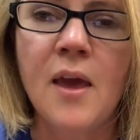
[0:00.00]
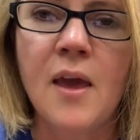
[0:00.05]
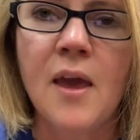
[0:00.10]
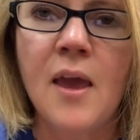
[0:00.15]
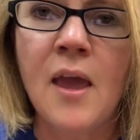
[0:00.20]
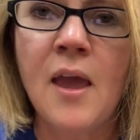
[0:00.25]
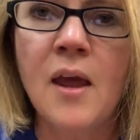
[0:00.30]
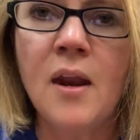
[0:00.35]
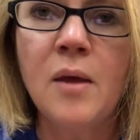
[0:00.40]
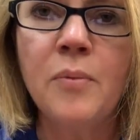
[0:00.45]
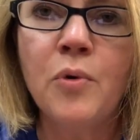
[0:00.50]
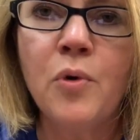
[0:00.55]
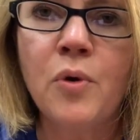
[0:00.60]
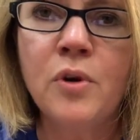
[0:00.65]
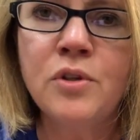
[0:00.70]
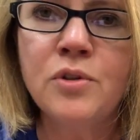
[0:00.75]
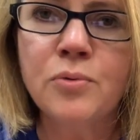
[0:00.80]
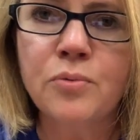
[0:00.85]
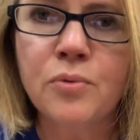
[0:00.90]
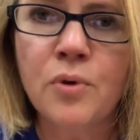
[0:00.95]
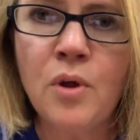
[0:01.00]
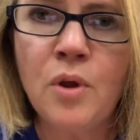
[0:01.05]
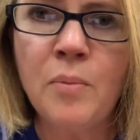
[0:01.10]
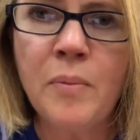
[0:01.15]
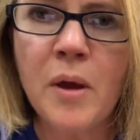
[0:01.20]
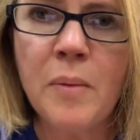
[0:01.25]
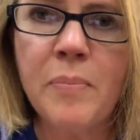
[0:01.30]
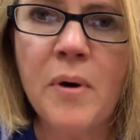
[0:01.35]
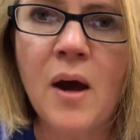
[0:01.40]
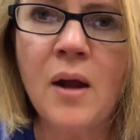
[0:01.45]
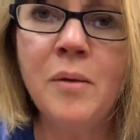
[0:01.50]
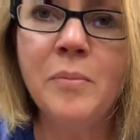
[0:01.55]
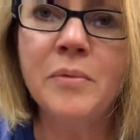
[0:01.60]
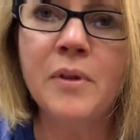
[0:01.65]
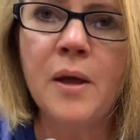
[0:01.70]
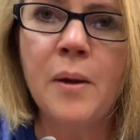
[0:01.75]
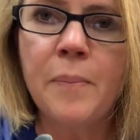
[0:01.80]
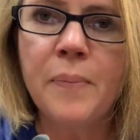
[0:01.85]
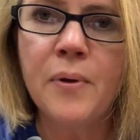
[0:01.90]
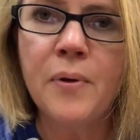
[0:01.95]
And I'm going to roll my bottom
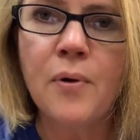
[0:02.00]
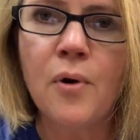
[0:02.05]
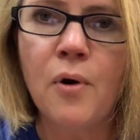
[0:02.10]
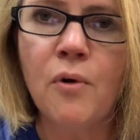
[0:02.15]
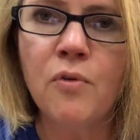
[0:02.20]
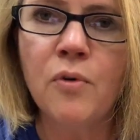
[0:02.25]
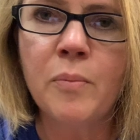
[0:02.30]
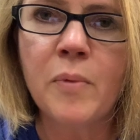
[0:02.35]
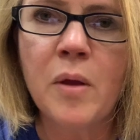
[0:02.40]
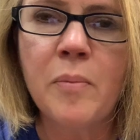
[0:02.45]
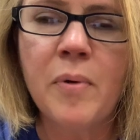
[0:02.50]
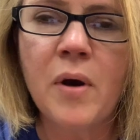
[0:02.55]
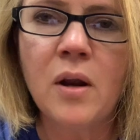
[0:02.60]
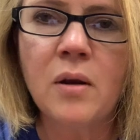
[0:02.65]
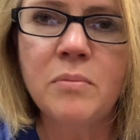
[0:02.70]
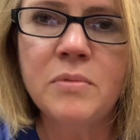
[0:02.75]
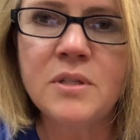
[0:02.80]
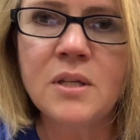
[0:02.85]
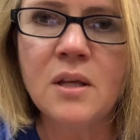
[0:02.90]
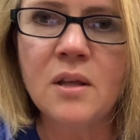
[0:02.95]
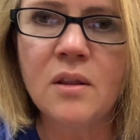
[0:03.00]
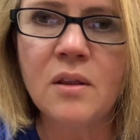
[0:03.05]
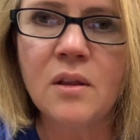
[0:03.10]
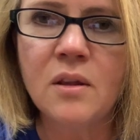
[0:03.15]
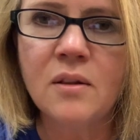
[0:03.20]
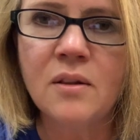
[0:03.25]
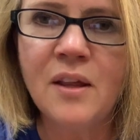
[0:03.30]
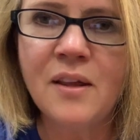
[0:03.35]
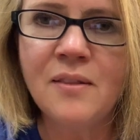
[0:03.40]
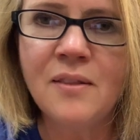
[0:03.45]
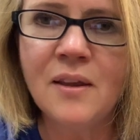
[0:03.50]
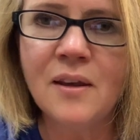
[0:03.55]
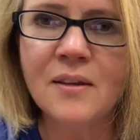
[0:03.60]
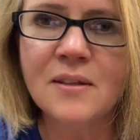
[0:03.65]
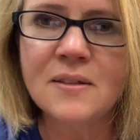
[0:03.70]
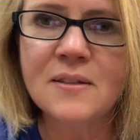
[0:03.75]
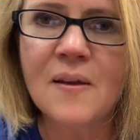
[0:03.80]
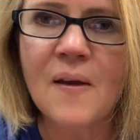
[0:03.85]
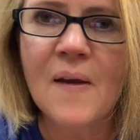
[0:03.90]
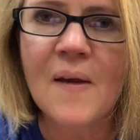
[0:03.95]
lip over my bottom teeth like this.